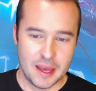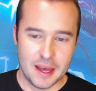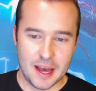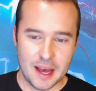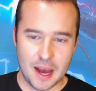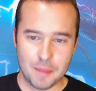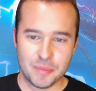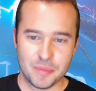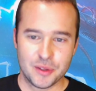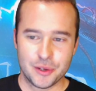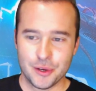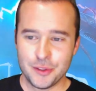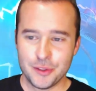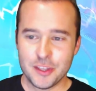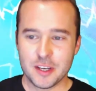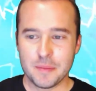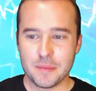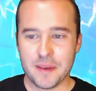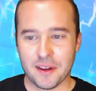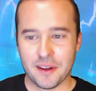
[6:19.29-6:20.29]
The good
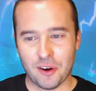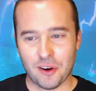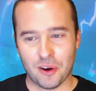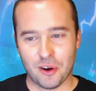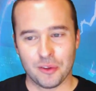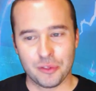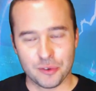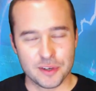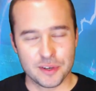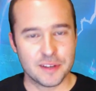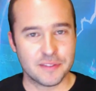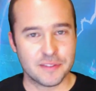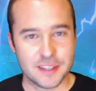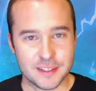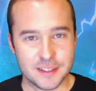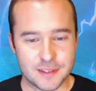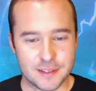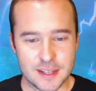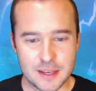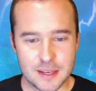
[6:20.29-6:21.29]
thing about all 3 of
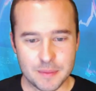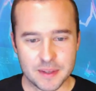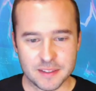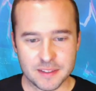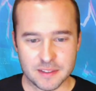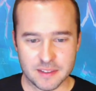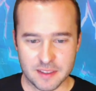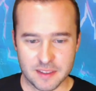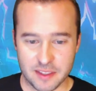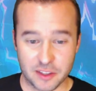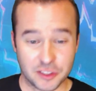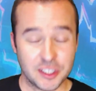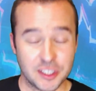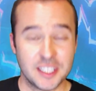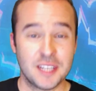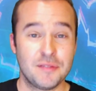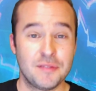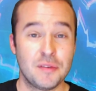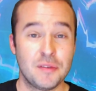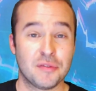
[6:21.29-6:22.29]
these demons is that they're going
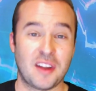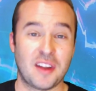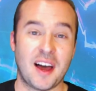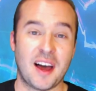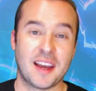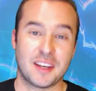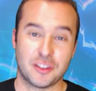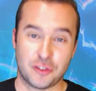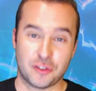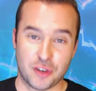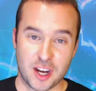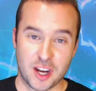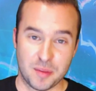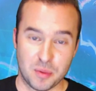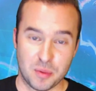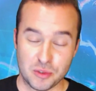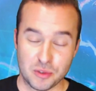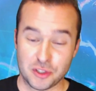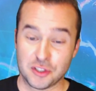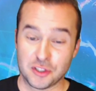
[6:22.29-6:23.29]
to give you Flying and
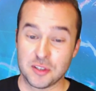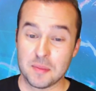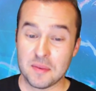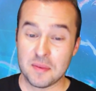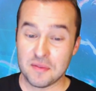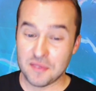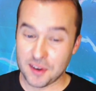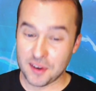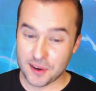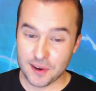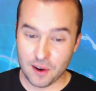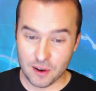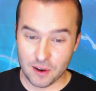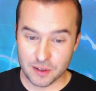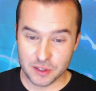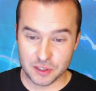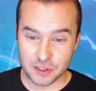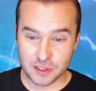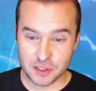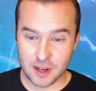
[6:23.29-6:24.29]
Trample, which is going to be very hard
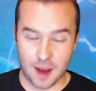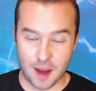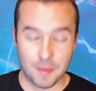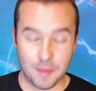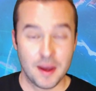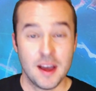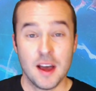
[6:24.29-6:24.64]
to stop.